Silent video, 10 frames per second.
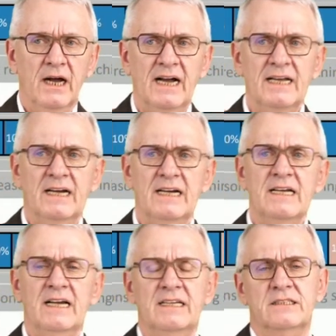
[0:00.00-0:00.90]
I
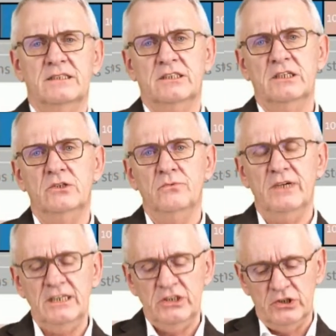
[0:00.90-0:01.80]
had
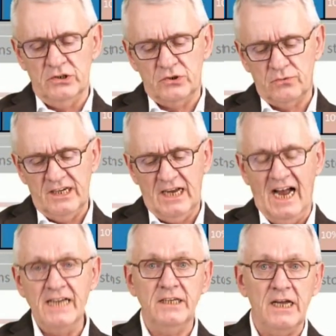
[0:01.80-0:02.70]
situations where
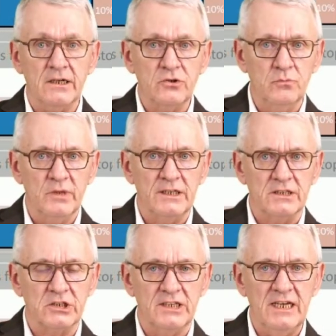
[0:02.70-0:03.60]
I dare to make
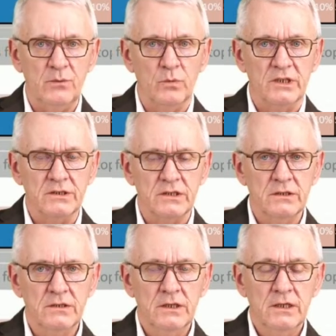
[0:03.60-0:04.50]
a statement
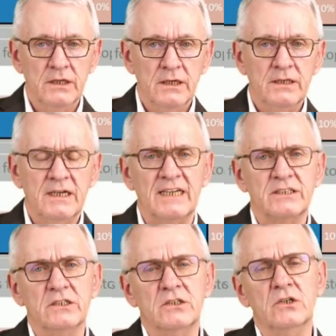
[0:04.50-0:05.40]

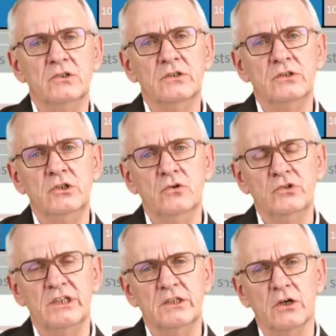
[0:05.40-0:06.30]
that
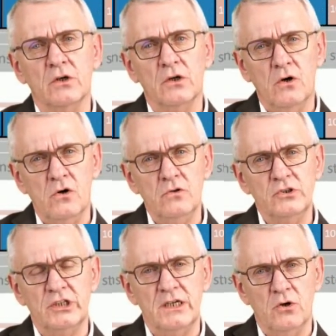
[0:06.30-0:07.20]
using the wrong
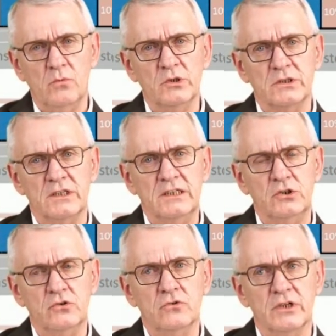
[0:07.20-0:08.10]
geometry
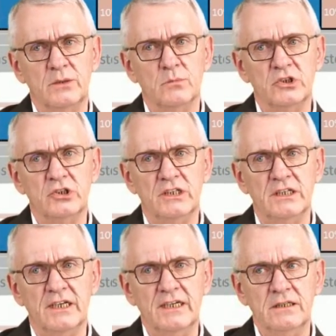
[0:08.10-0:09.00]
during
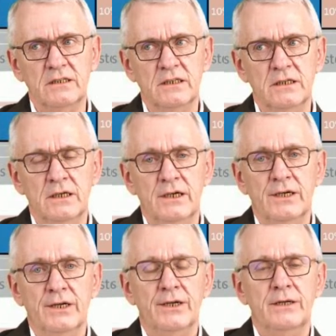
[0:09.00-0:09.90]
machining
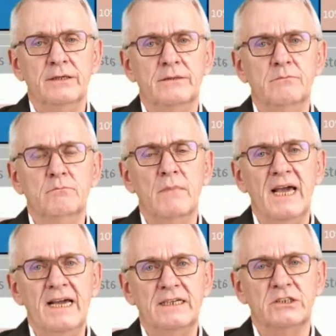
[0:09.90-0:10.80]

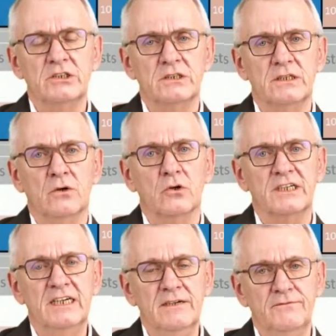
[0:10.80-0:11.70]
makes or
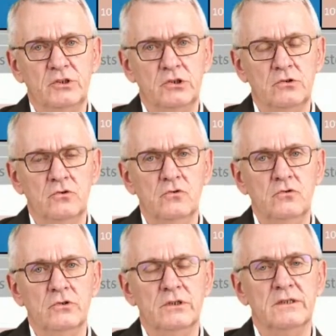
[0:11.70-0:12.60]
gives
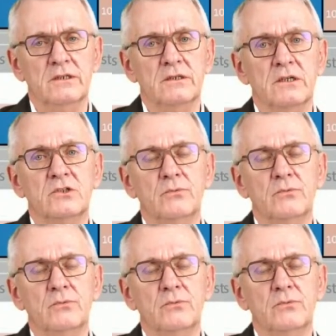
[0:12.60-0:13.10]
you a